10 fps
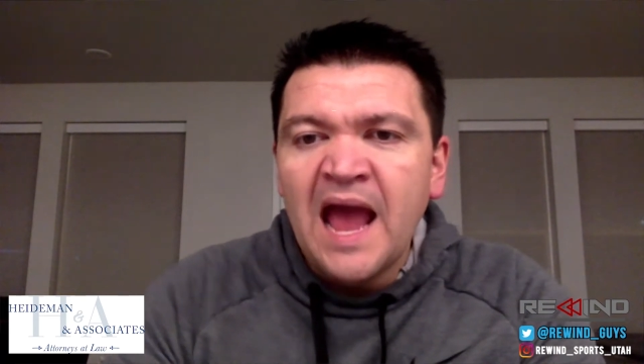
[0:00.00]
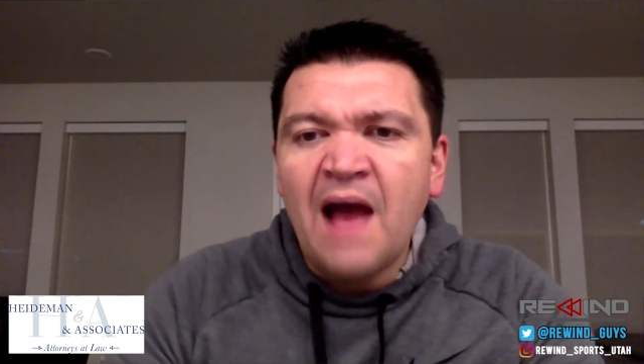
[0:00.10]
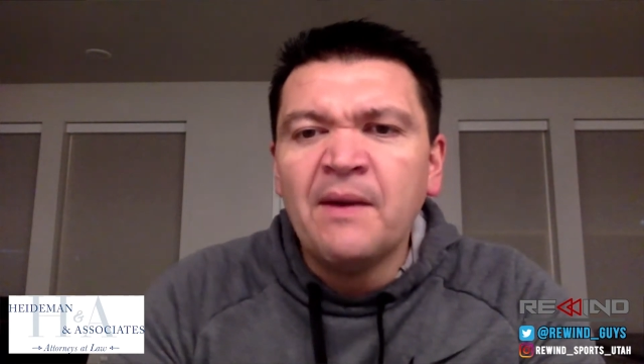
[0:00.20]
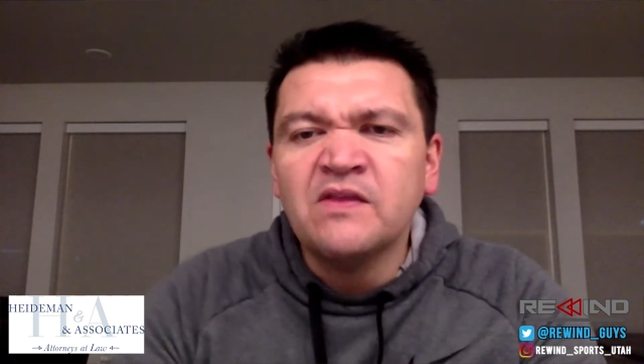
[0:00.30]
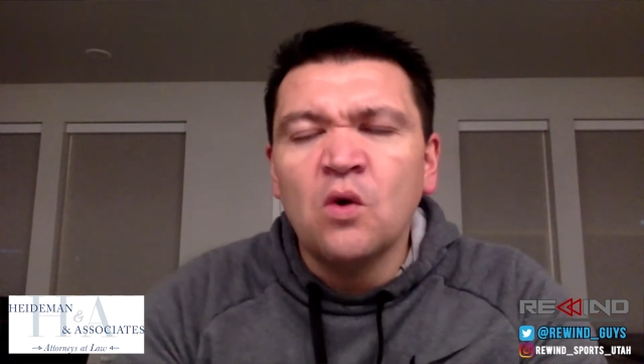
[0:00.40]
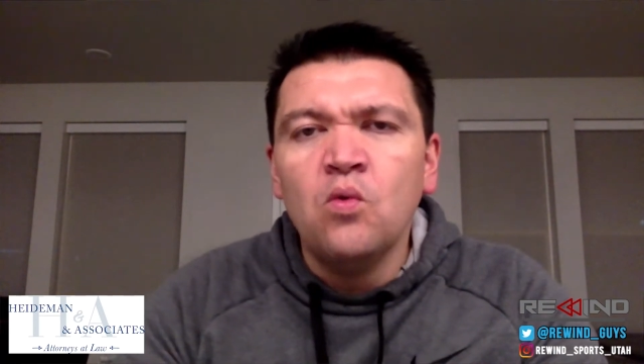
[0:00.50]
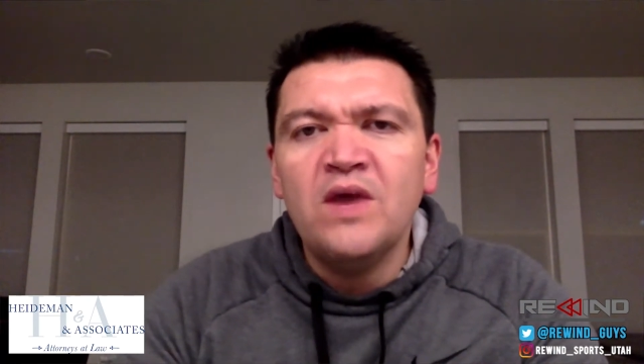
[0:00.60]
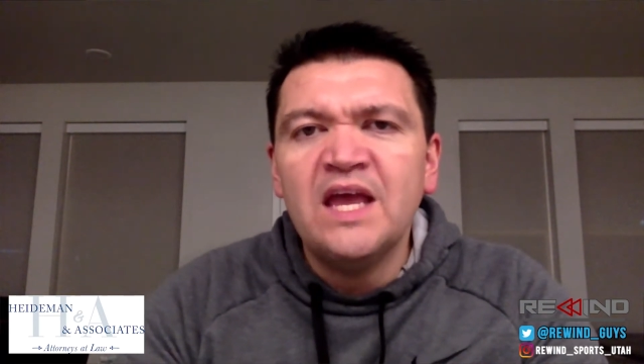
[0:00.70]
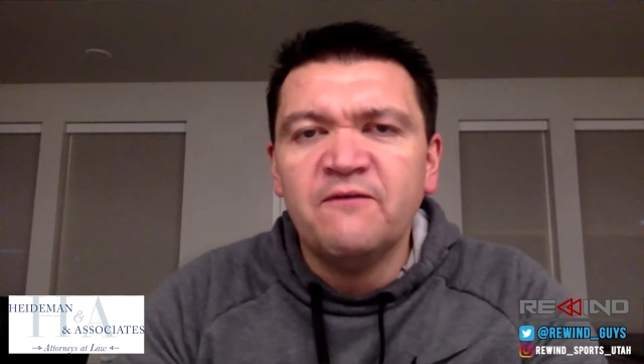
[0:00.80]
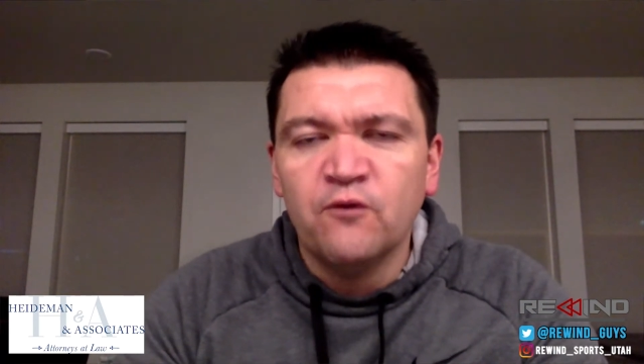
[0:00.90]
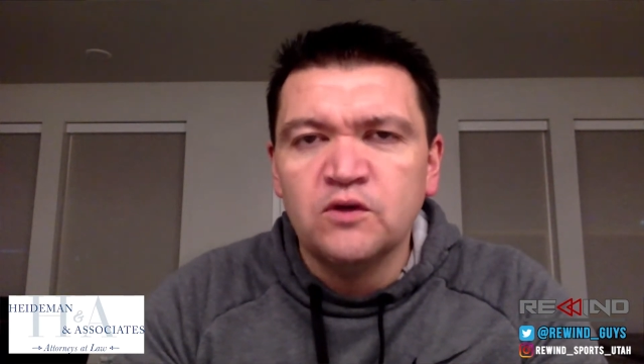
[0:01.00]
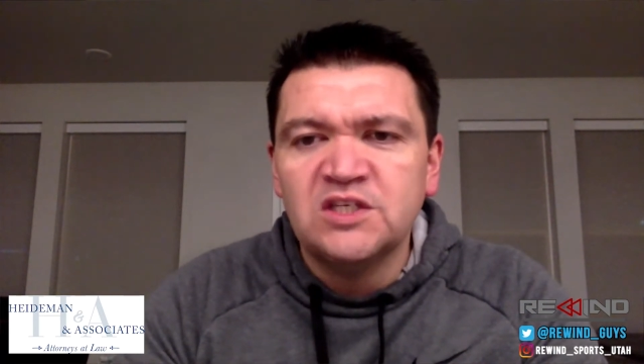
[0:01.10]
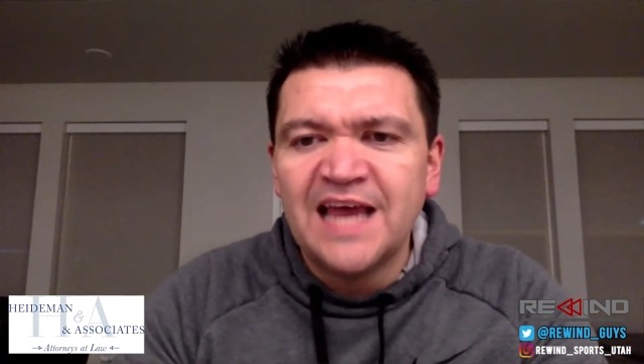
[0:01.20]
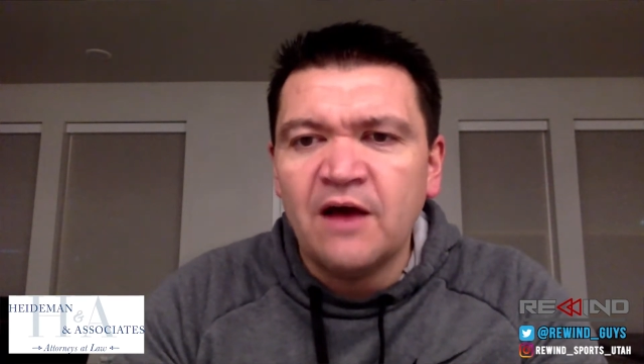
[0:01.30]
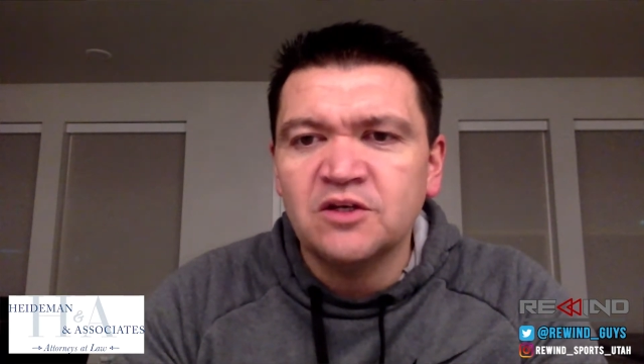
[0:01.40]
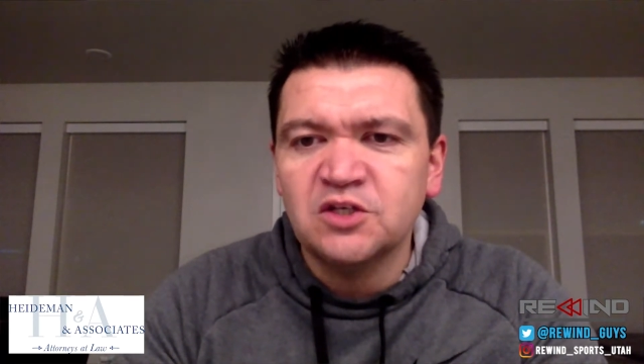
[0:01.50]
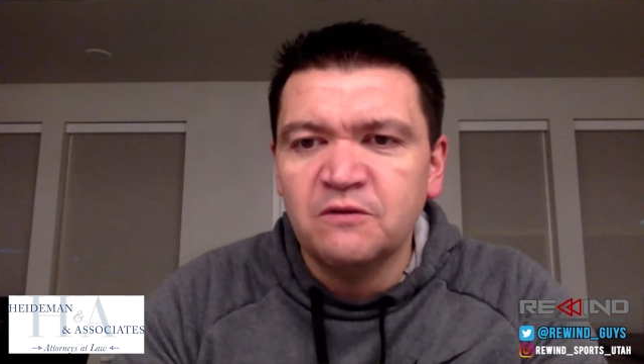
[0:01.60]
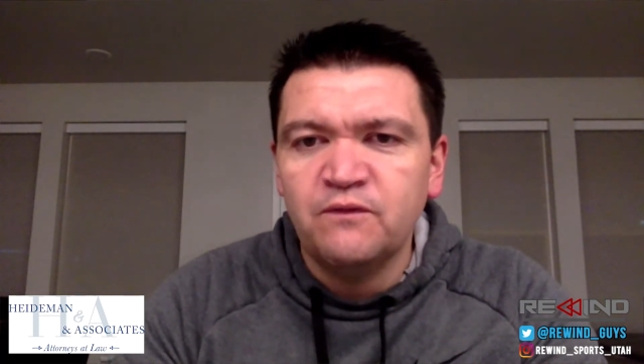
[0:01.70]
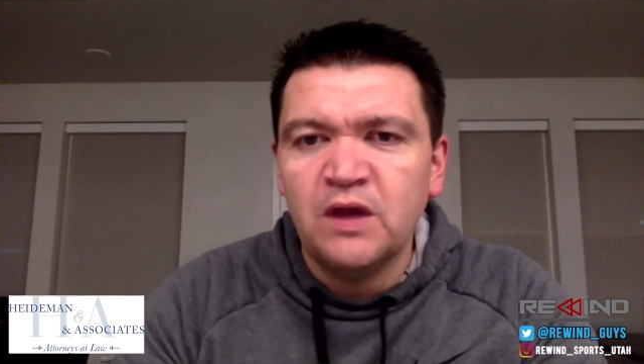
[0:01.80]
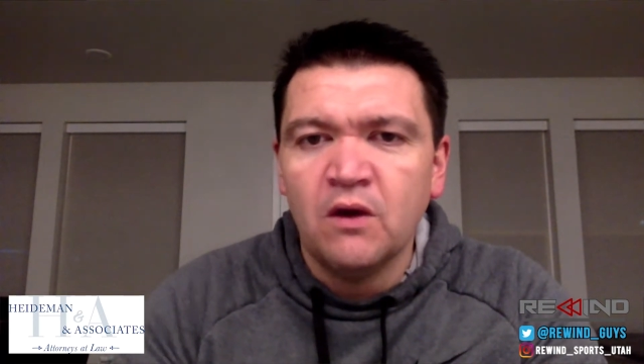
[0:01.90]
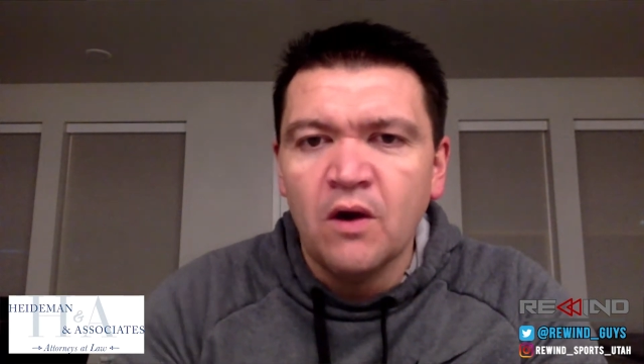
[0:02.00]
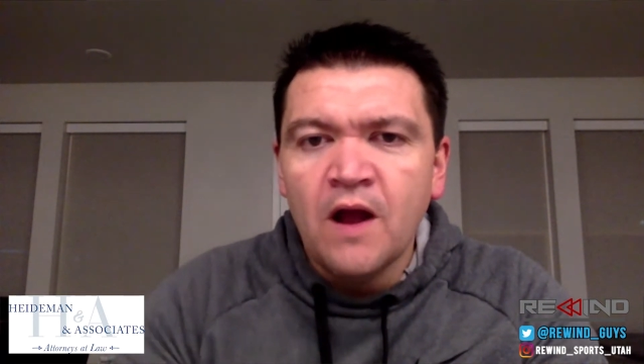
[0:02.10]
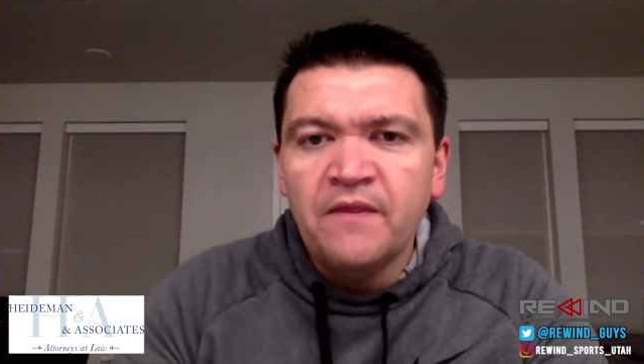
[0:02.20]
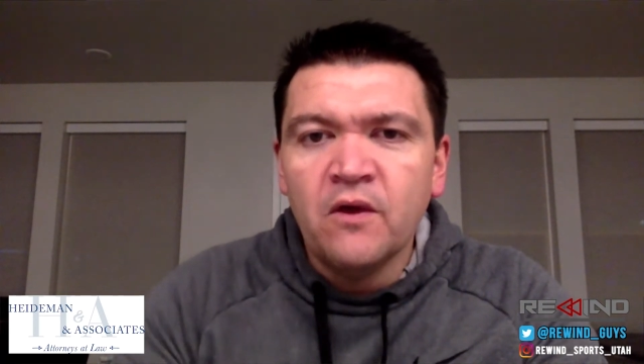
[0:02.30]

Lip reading: How about the week for South Sevier?